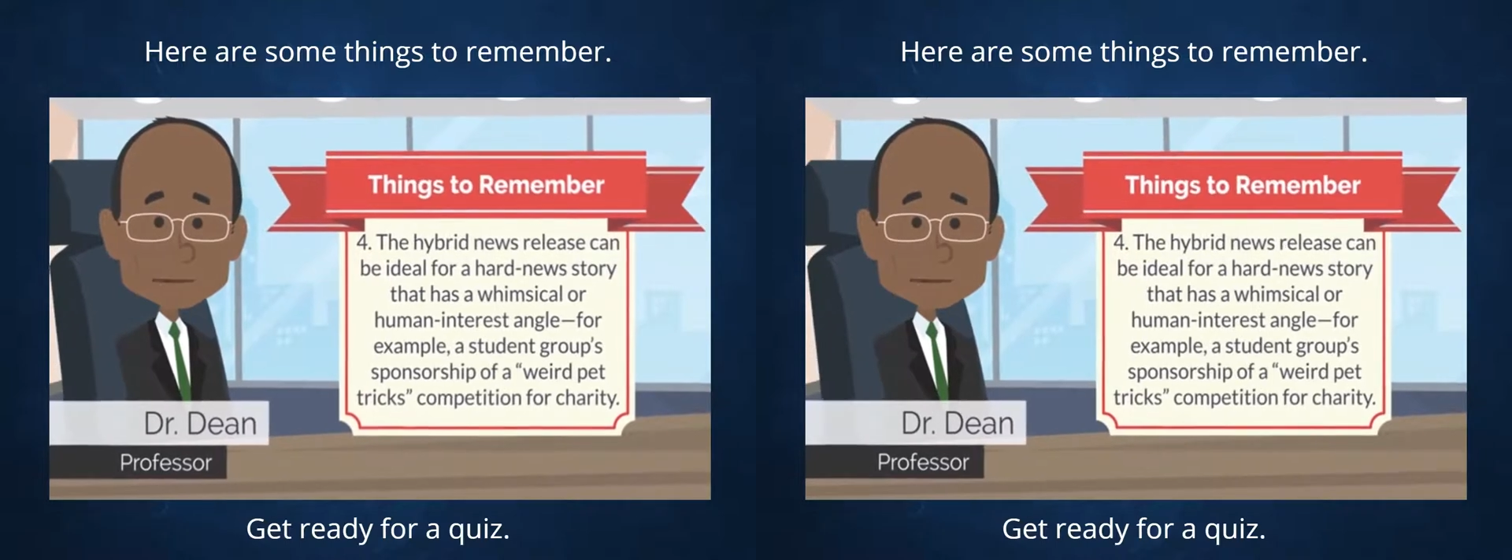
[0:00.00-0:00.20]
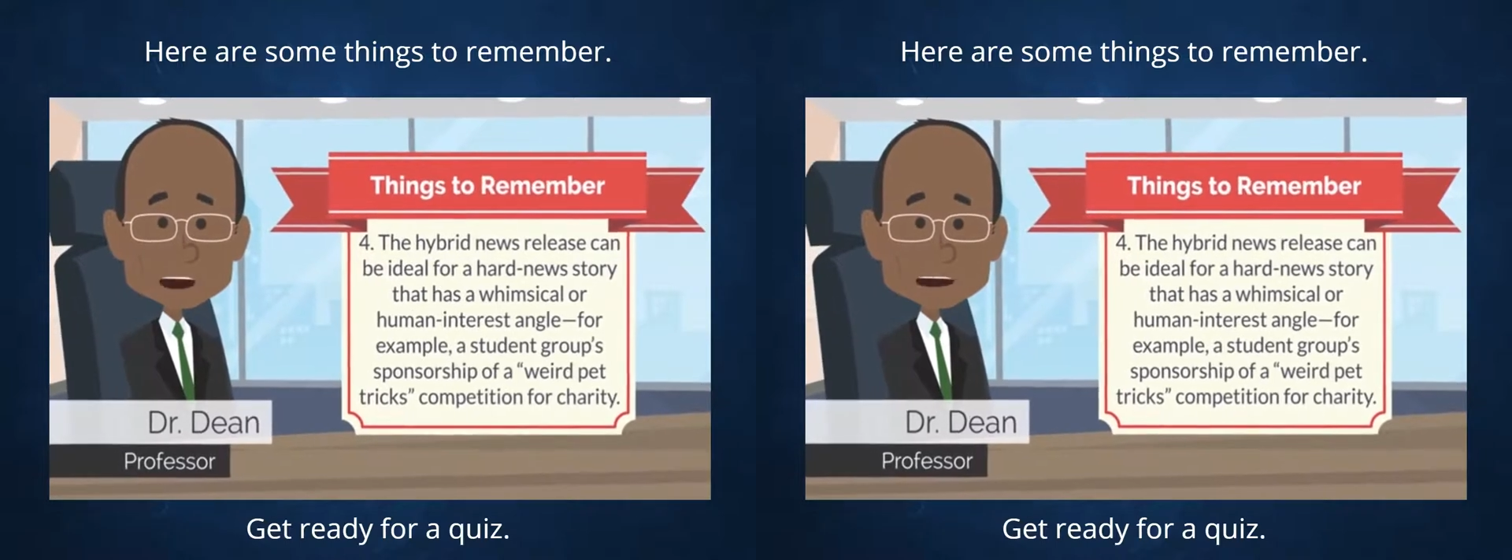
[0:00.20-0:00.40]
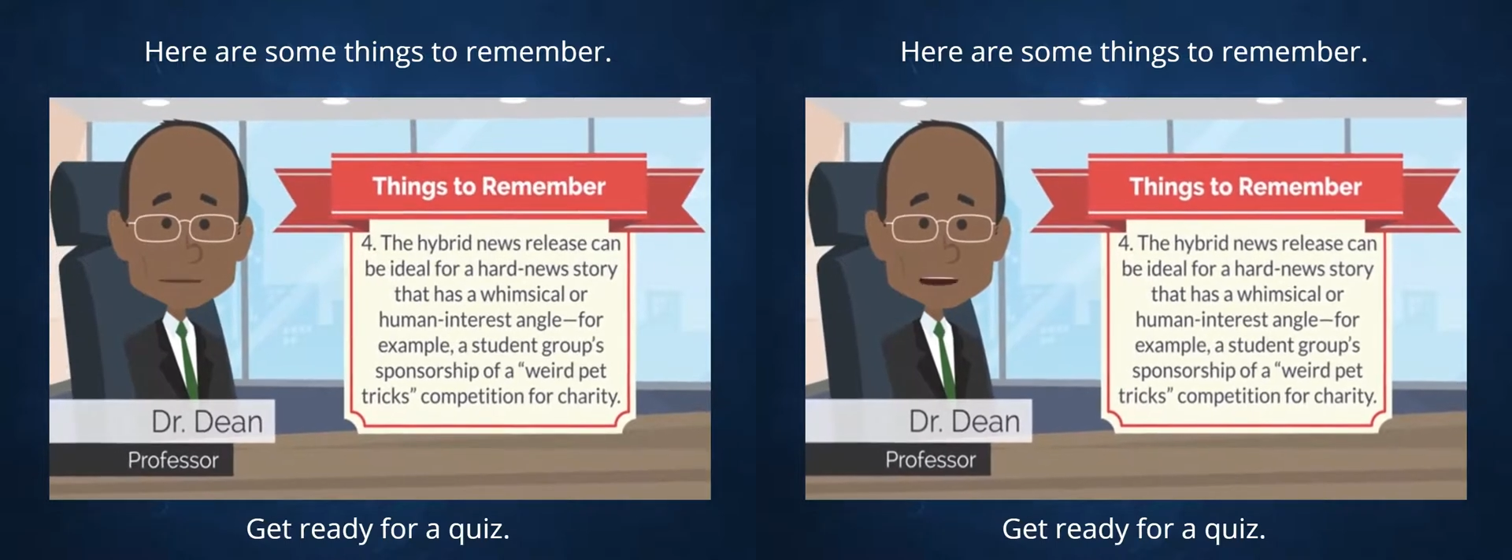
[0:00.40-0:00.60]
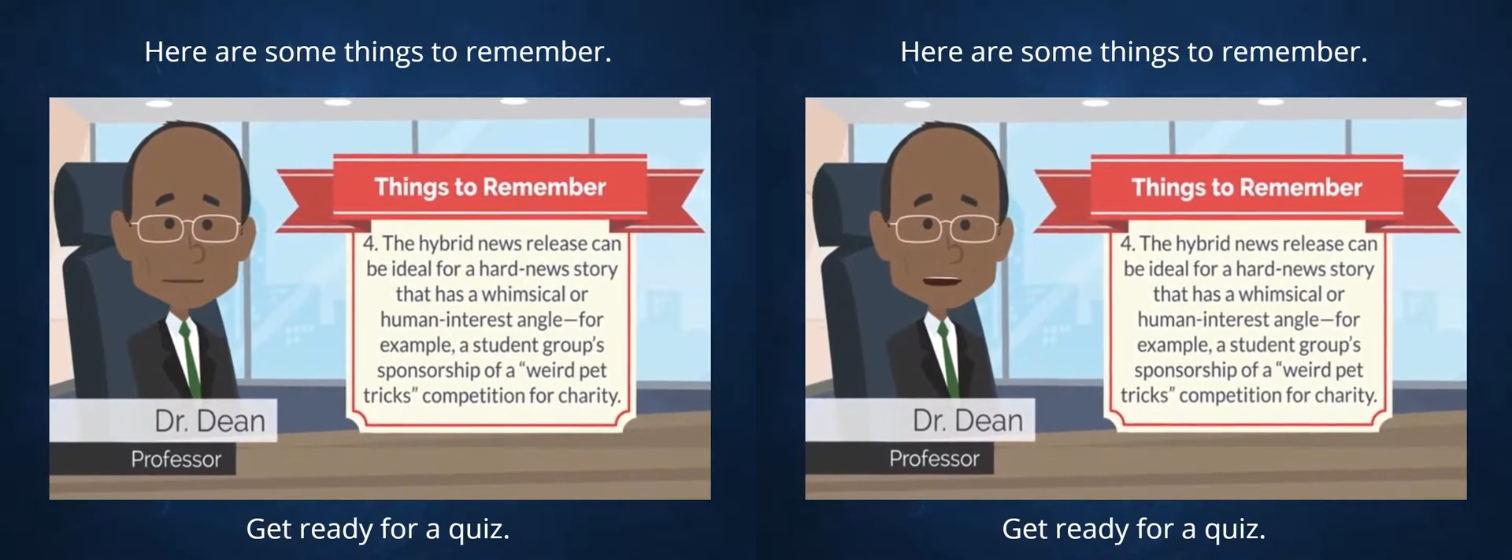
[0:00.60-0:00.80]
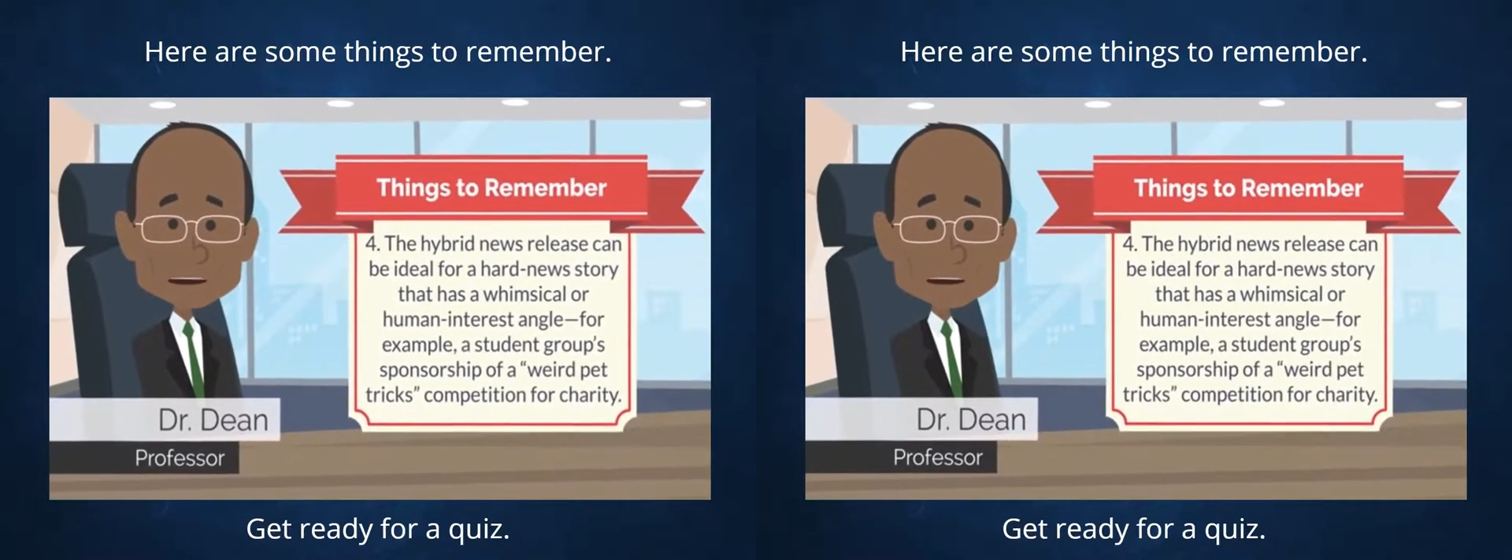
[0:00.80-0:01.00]

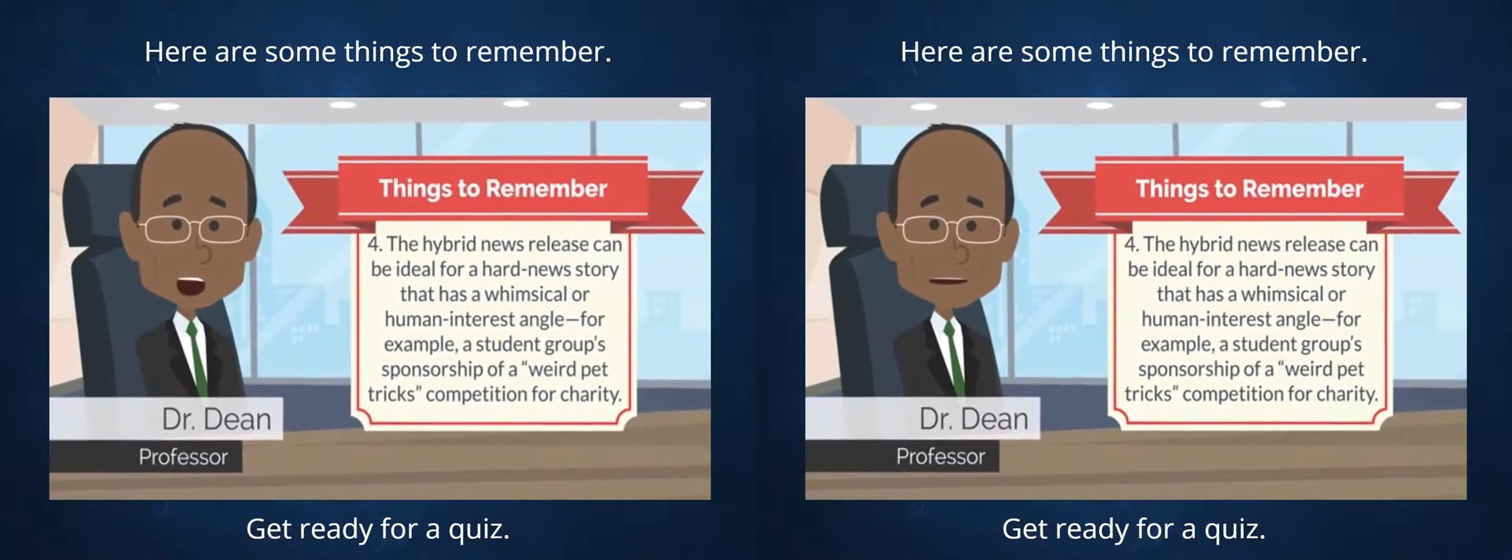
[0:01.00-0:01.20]
sponsorship of